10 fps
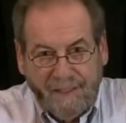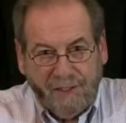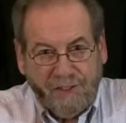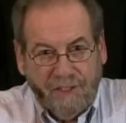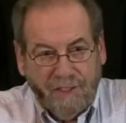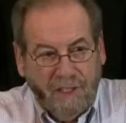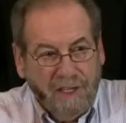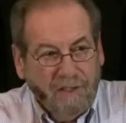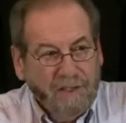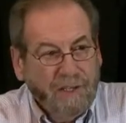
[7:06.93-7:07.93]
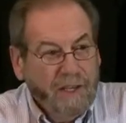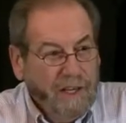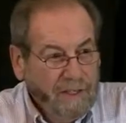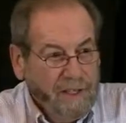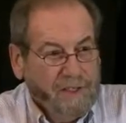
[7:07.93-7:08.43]
They're still illegal
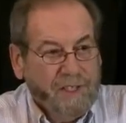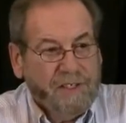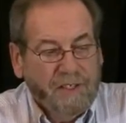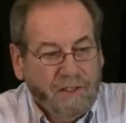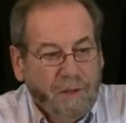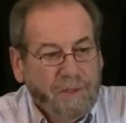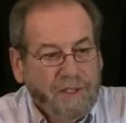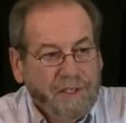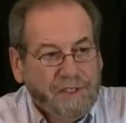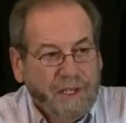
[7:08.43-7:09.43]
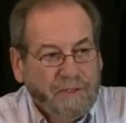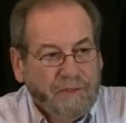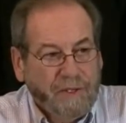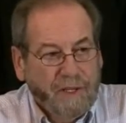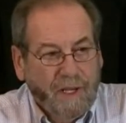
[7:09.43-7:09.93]
aliens. They still come into this
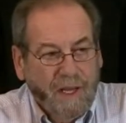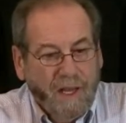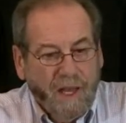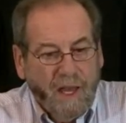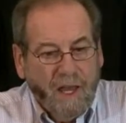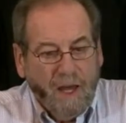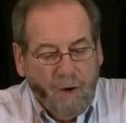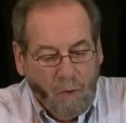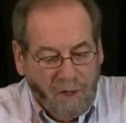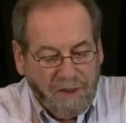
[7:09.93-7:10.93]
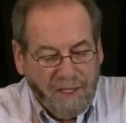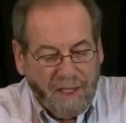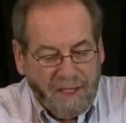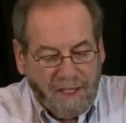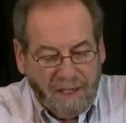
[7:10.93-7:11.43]
country. One thing
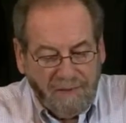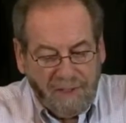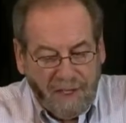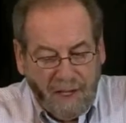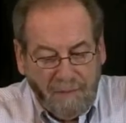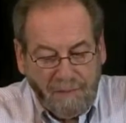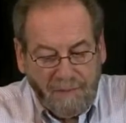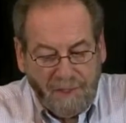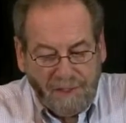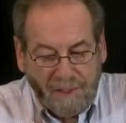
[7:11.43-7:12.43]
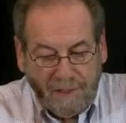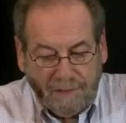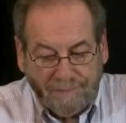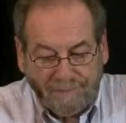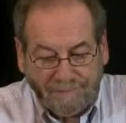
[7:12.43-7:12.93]
I could give to them is, if